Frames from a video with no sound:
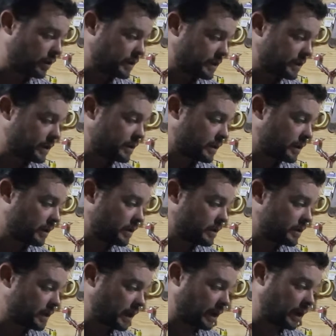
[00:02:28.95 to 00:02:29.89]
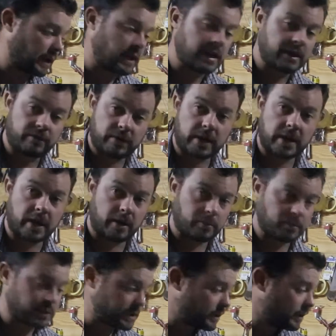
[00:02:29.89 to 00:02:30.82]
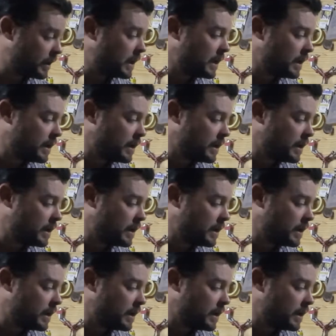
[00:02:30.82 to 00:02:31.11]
consistent heavy amps.